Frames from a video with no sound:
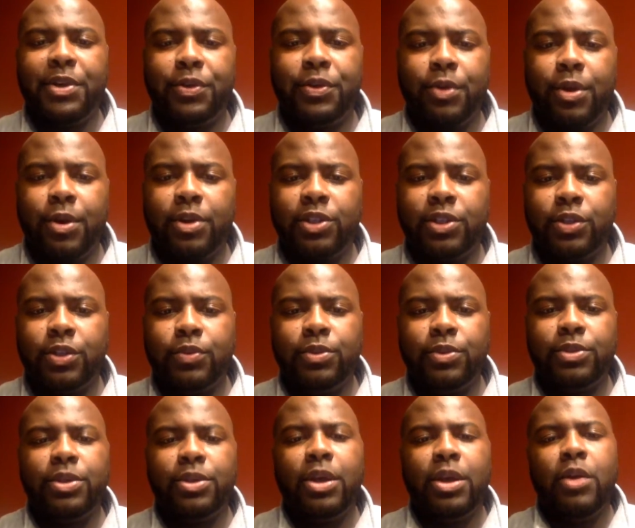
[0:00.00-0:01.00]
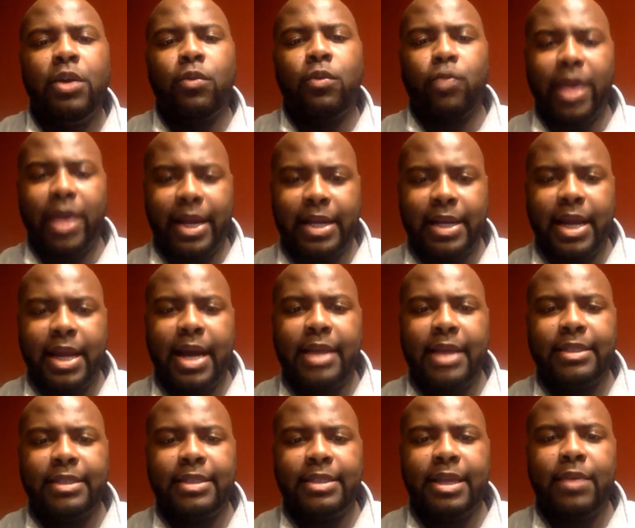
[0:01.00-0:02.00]
sure that our students
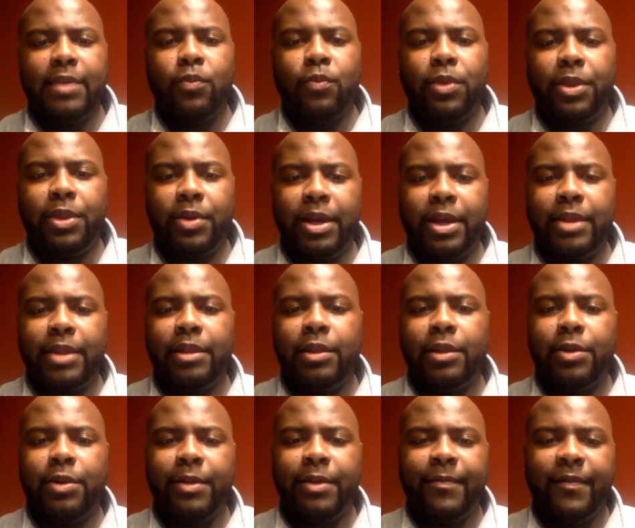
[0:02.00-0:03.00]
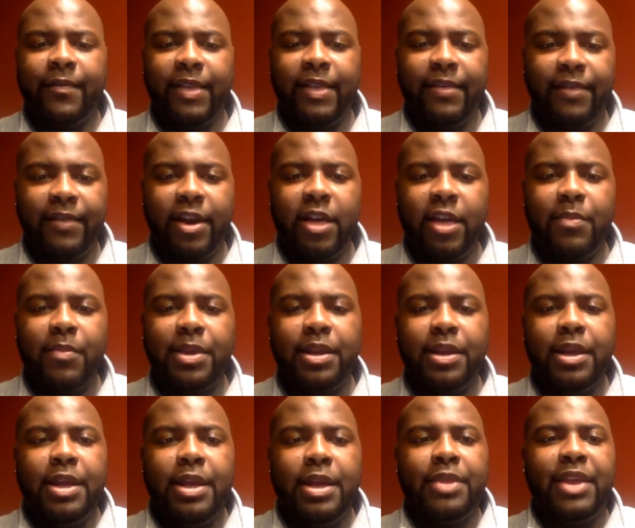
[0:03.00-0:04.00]
recognize that when they're in the learning environment,
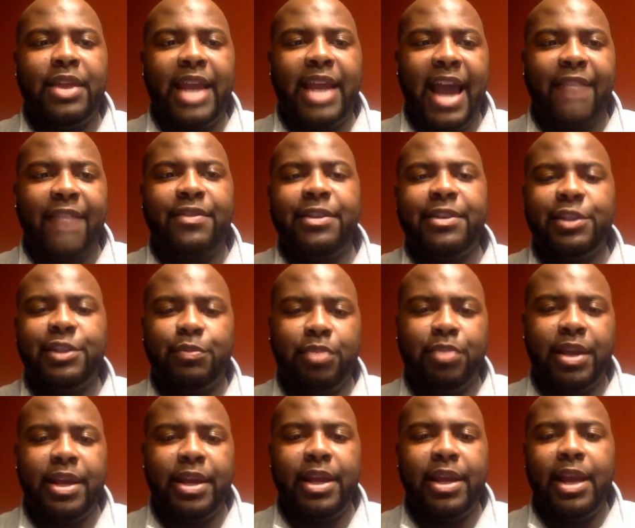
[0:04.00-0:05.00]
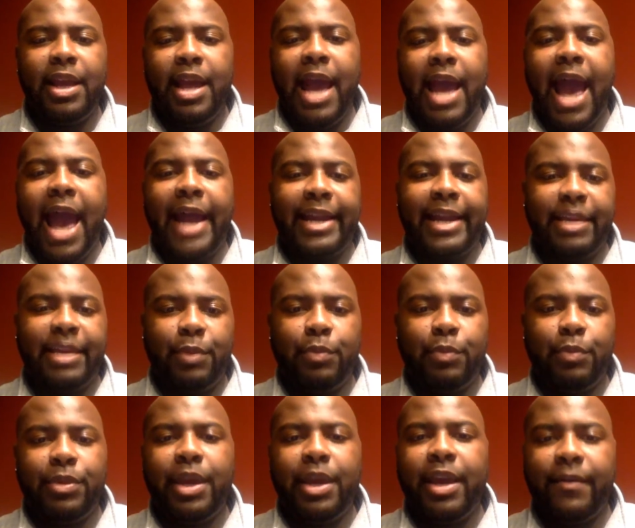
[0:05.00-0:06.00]
they have to display academic
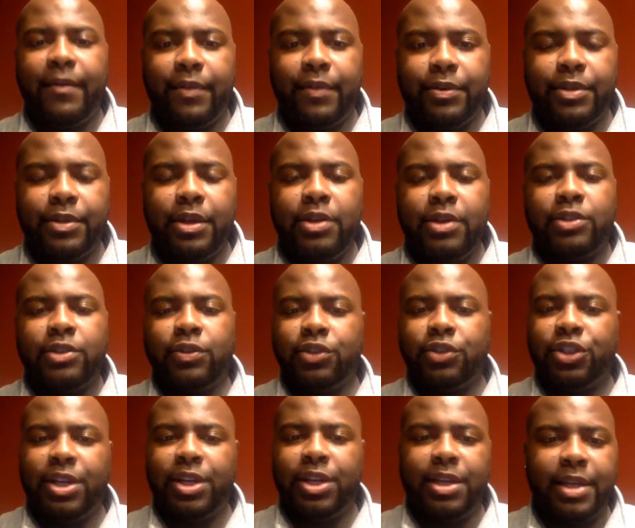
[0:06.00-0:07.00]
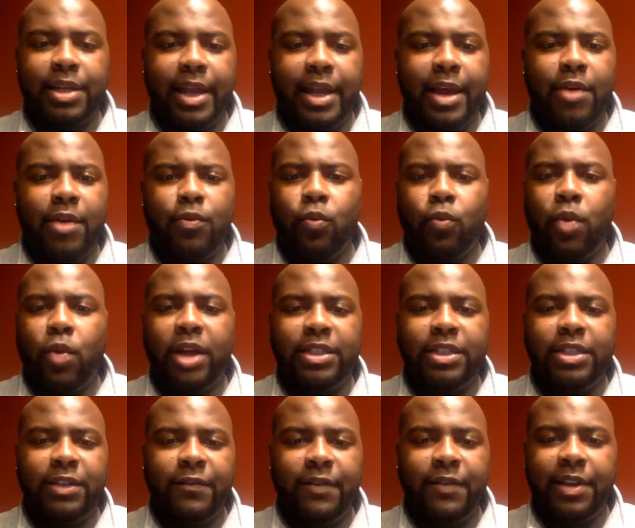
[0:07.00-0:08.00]
behaviors. So shutting down,
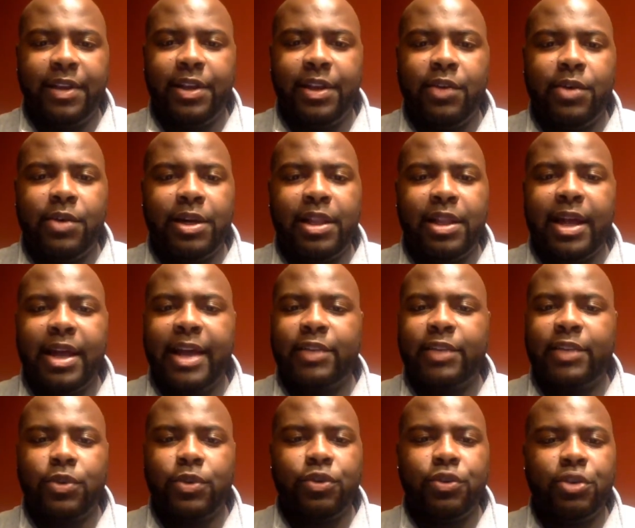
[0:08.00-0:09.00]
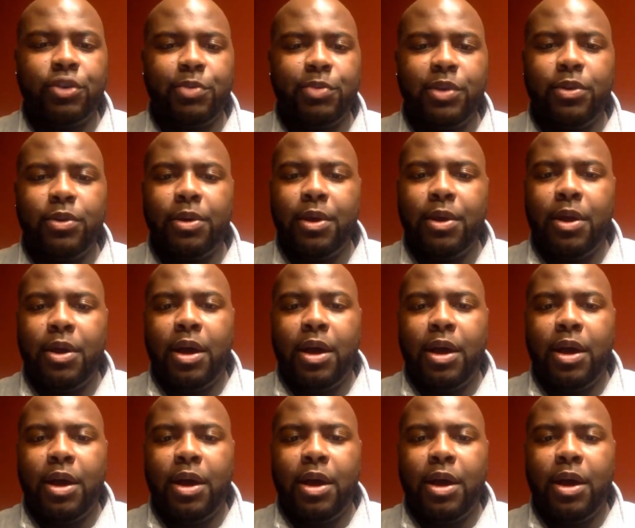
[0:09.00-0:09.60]
watching the video in class when you should be